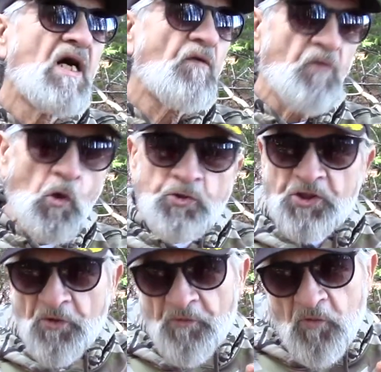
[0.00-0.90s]
Those
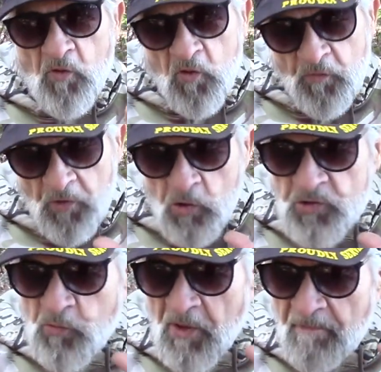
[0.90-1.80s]
are those
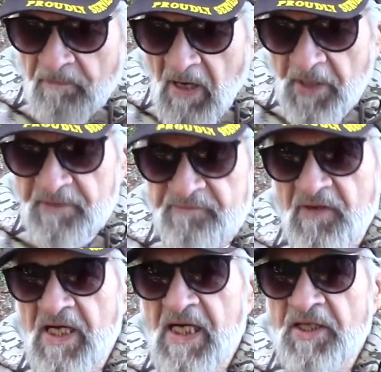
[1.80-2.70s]
were bona
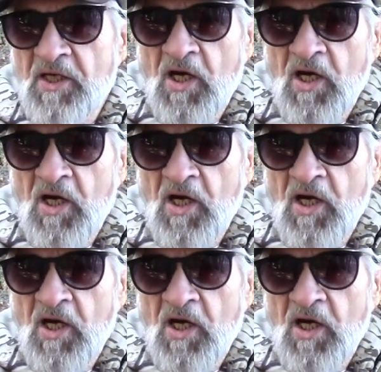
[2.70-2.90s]
fide,